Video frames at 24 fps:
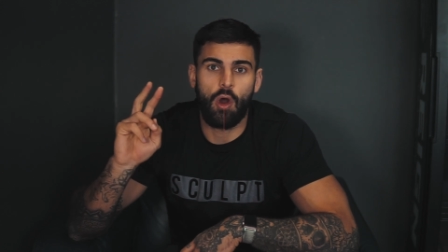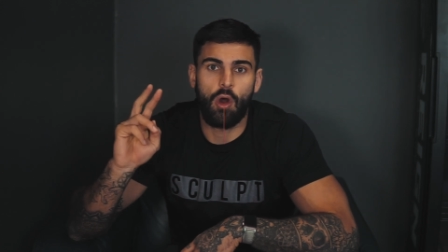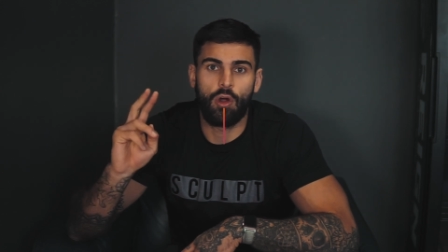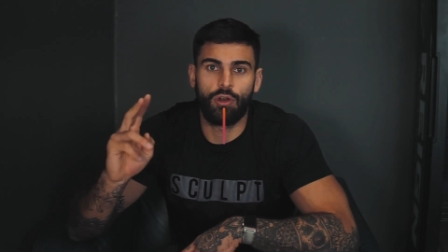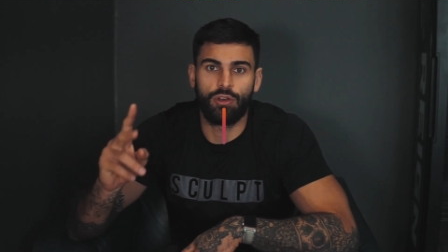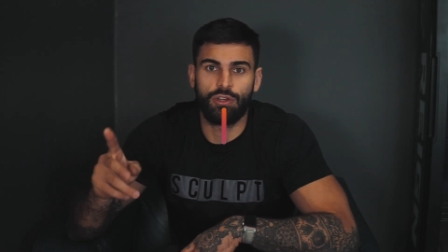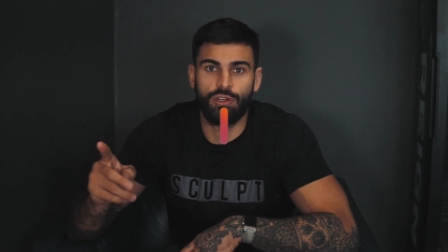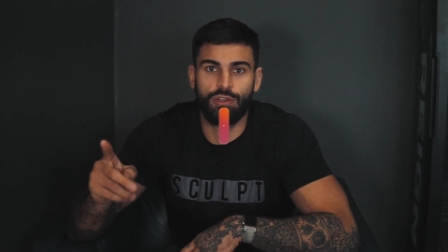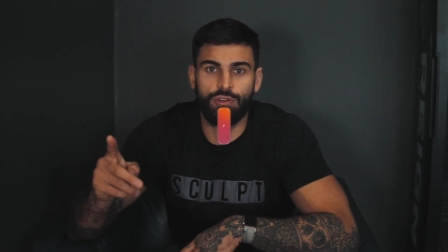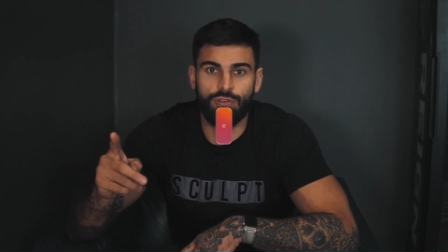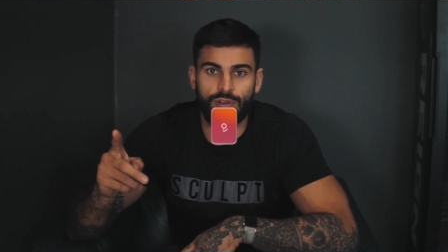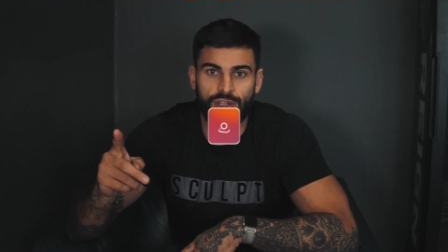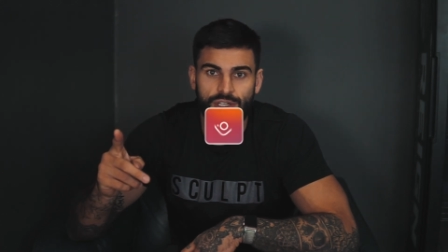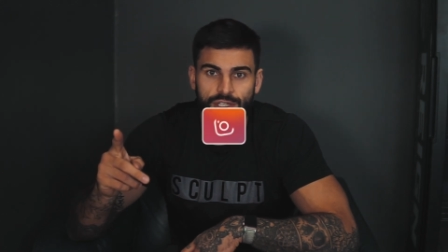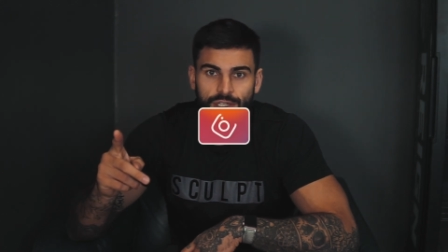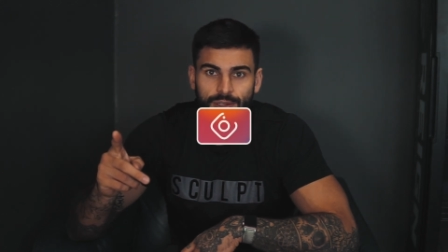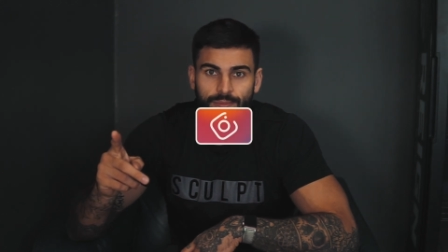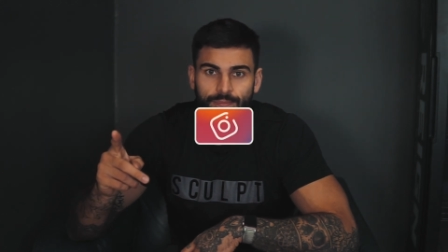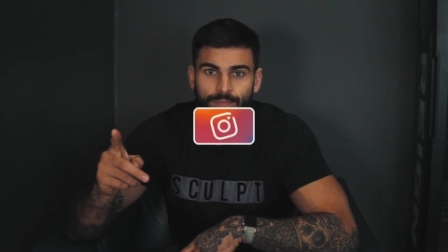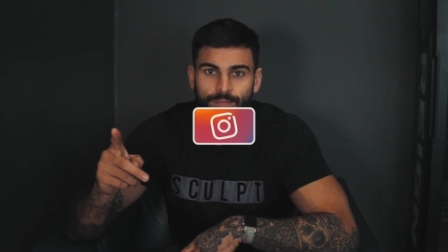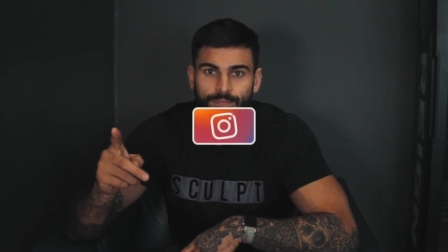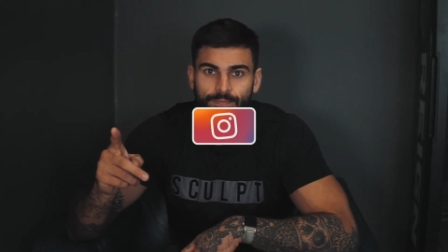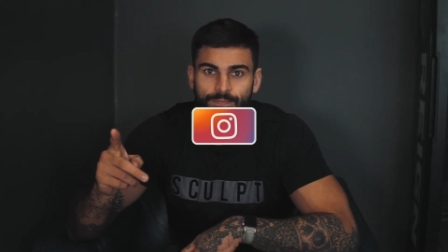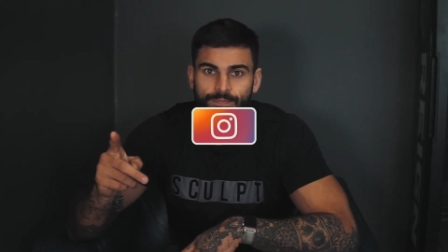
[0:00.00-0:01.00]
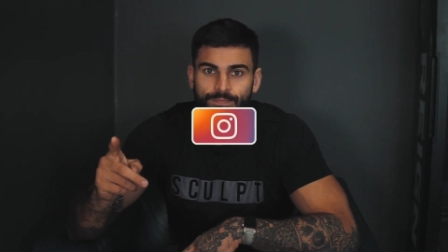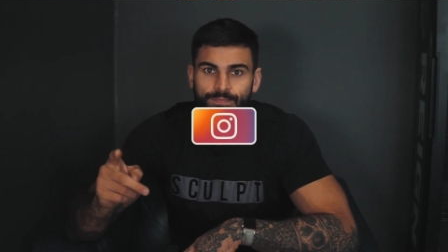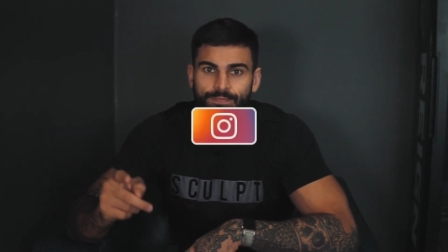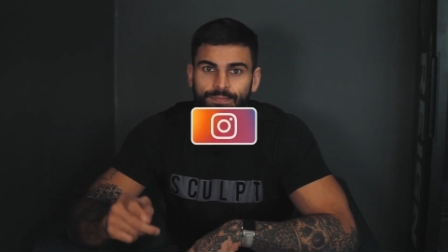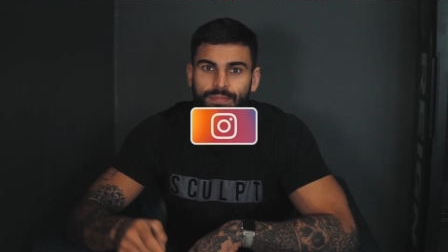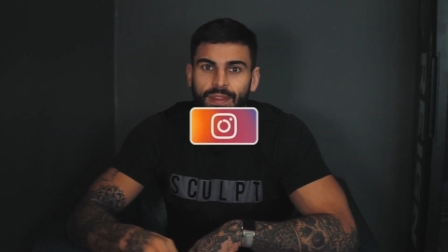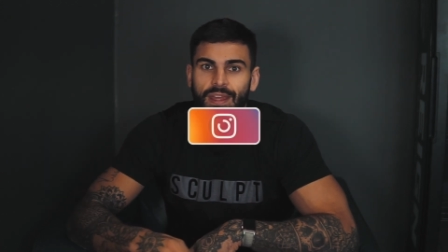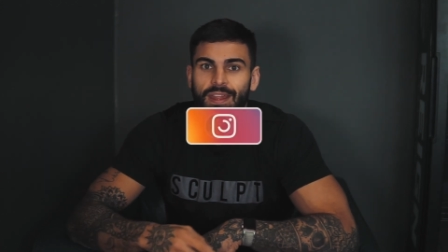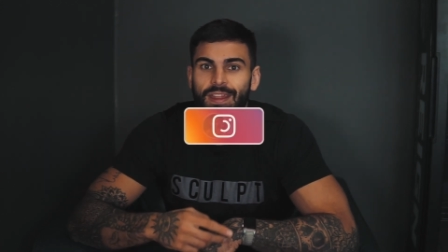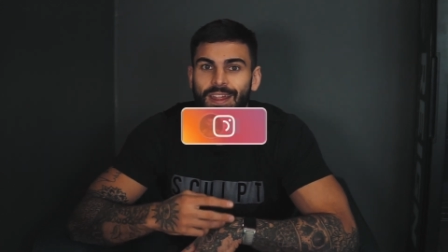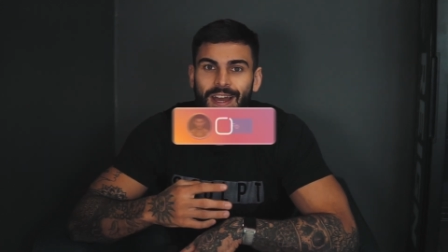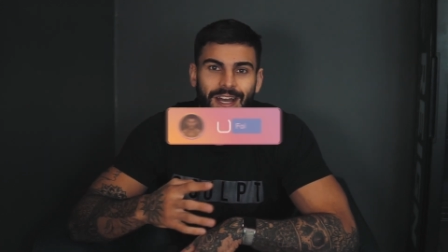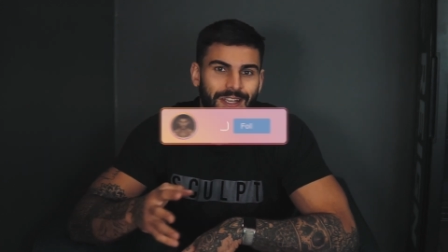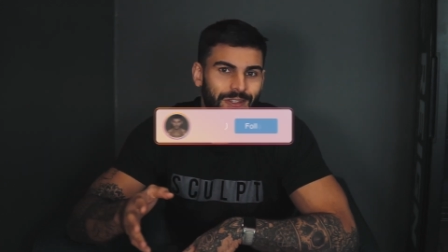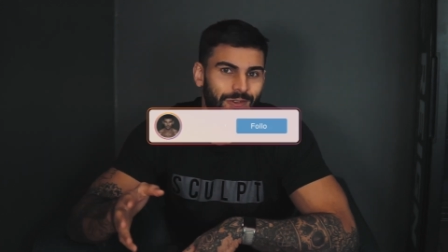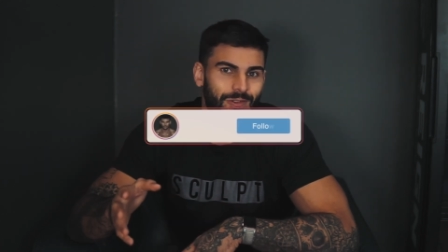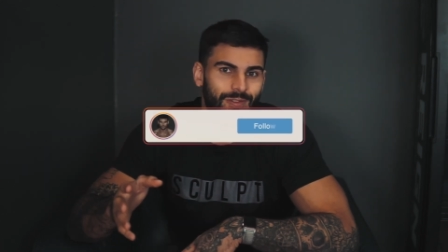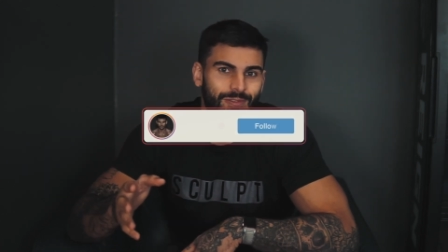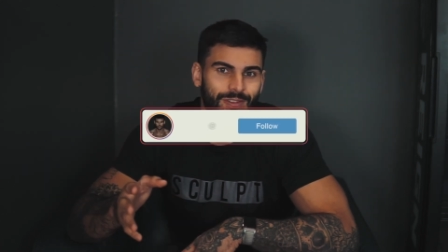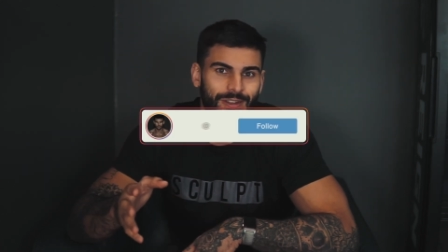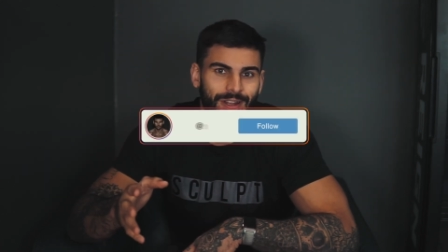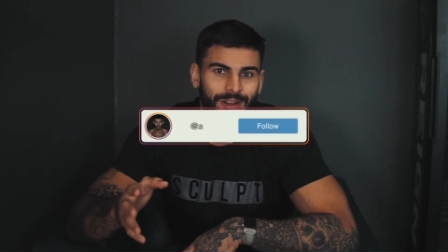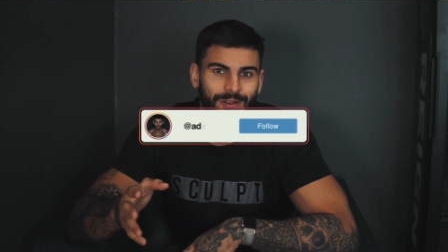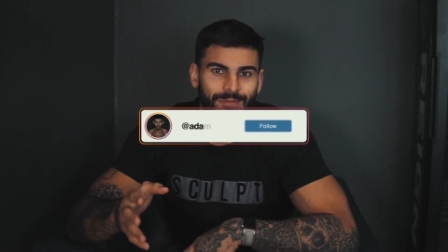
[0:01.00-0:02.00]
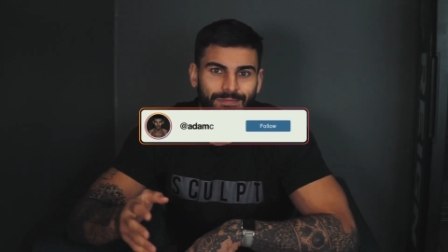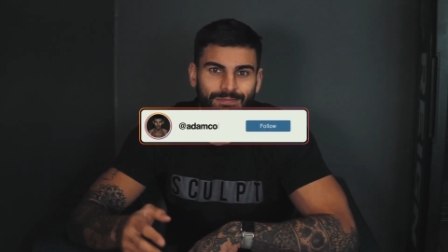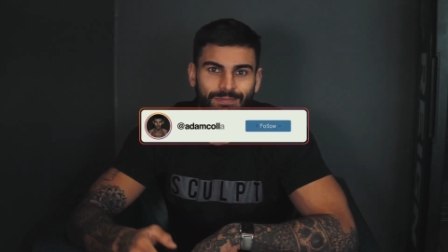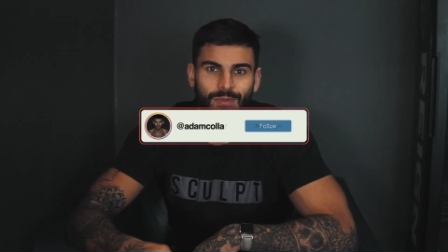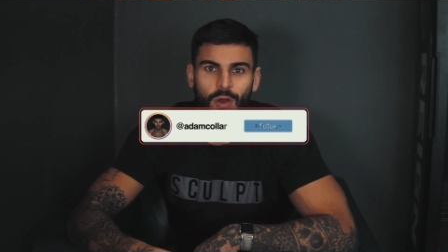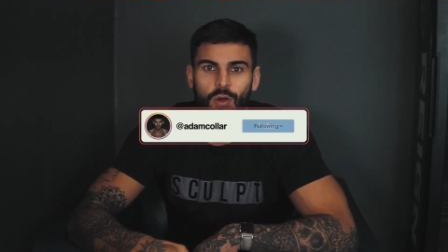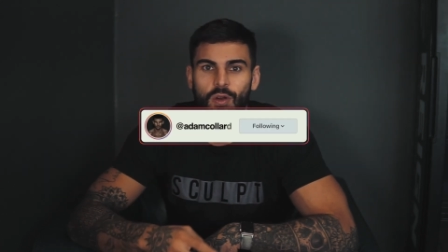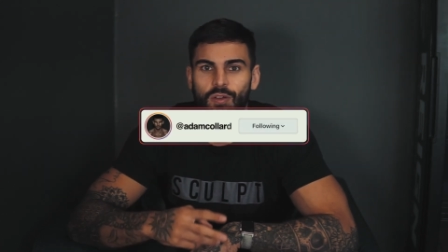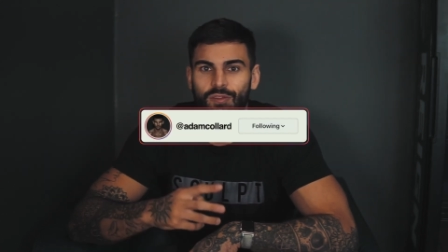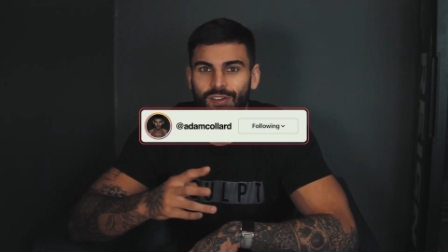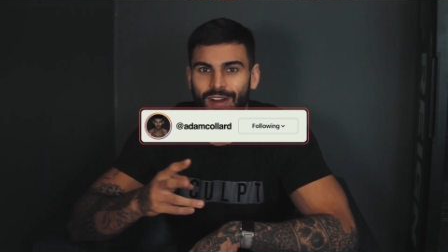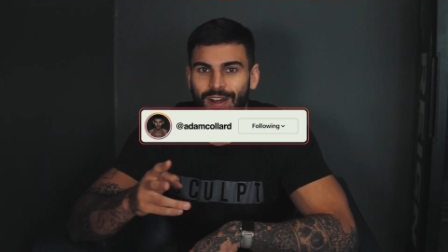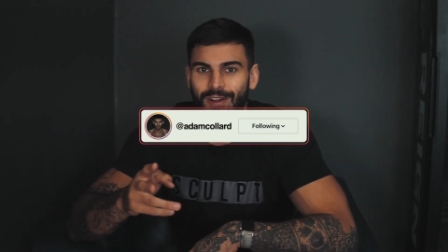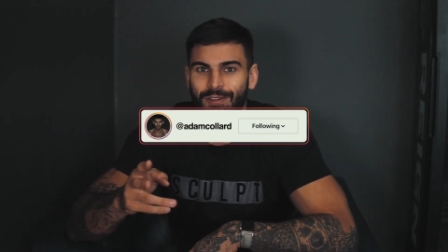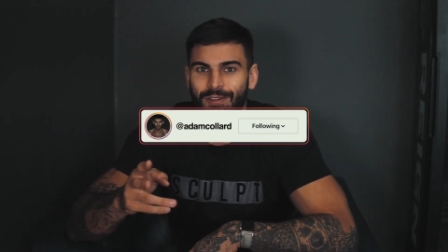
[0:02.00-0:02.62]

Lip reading: on nutrition. That is all for now, over and